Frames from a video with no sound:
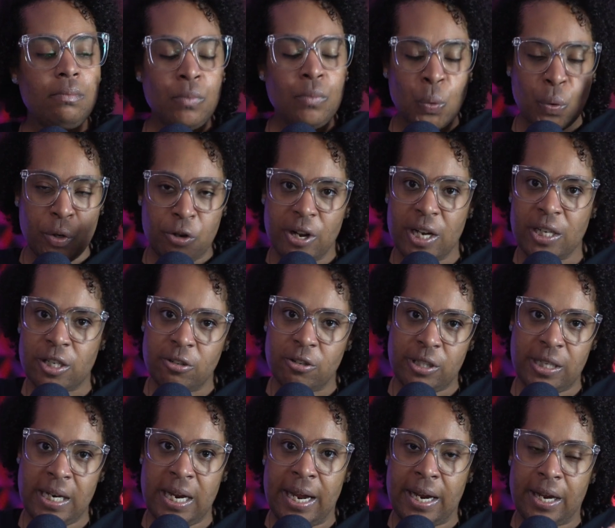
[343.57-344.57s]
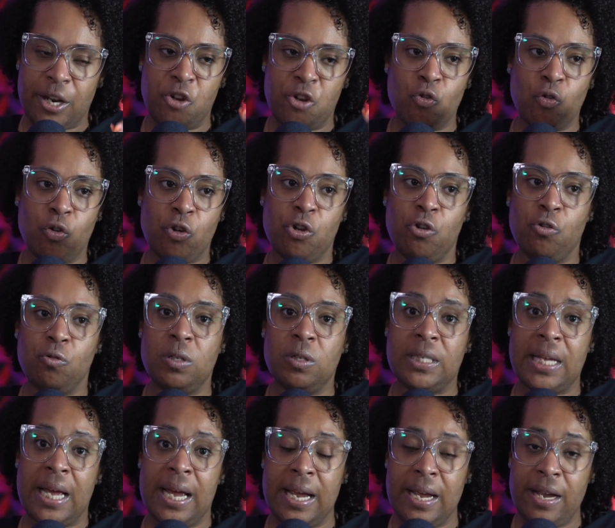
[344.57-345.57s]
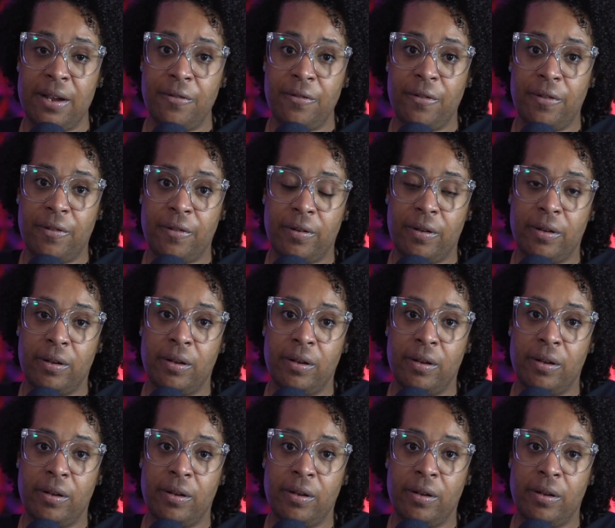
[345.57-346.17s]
when you get your check, you save,